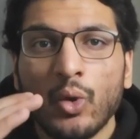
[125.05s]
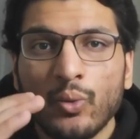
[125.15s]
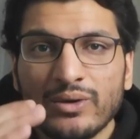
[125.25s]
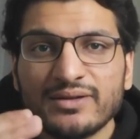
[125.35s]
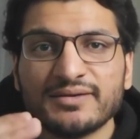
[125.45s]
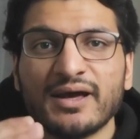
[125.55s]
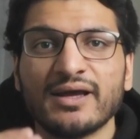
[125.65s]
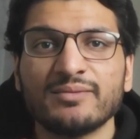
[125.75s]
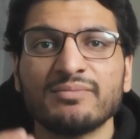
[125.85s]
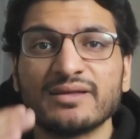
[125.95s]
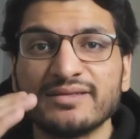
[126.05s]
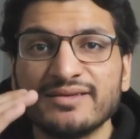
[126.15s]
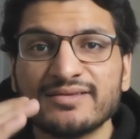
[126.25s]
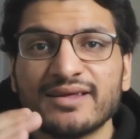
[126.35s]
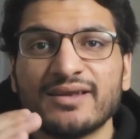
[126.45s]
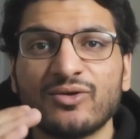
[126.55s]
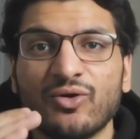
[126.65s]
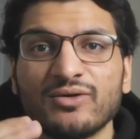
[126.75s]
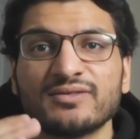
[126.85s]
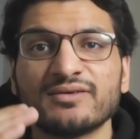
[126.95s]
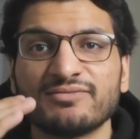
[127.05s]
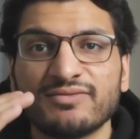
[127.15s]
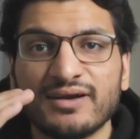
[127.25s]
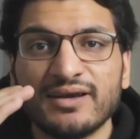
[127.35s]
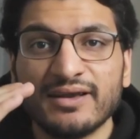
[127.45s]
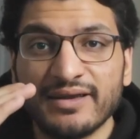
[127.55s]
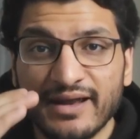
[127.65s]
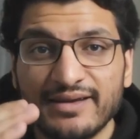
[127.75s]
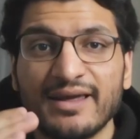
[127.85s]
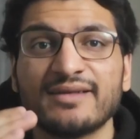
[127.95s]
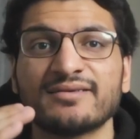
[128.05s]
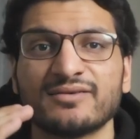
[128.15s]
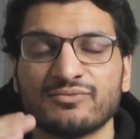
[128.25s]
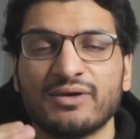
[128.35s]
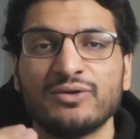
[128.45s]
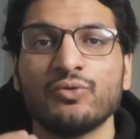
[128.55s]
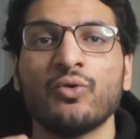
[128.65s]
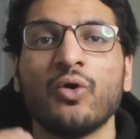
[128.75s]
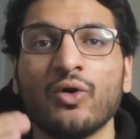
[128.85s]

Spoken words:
Over the time, this can cause the fund net assets value,